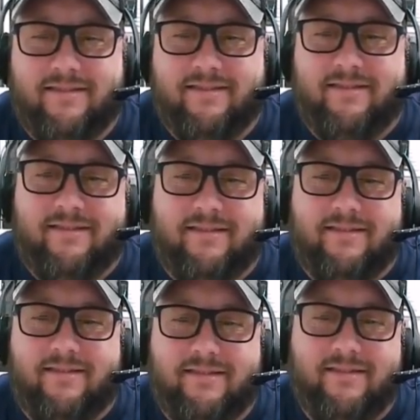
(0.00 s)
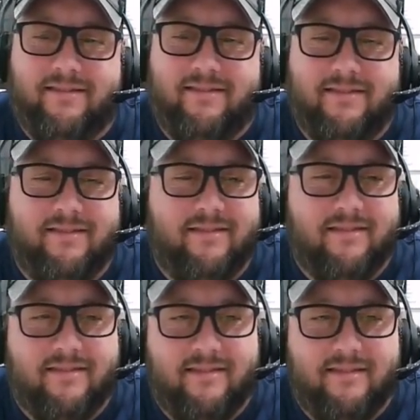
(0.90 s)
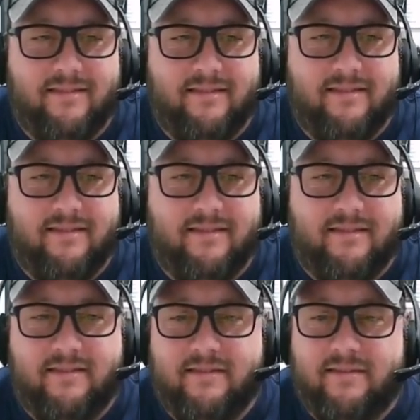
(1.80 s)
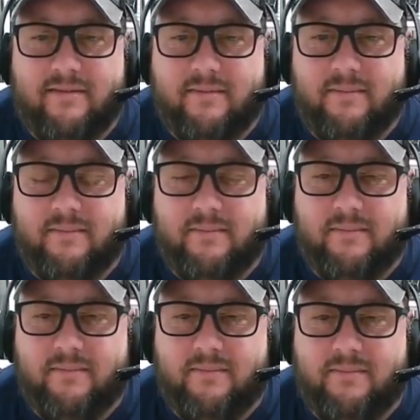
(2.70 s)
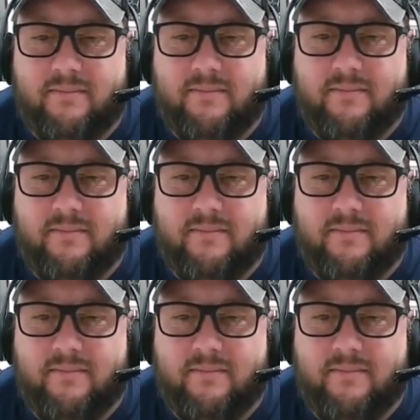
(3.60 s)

(silent)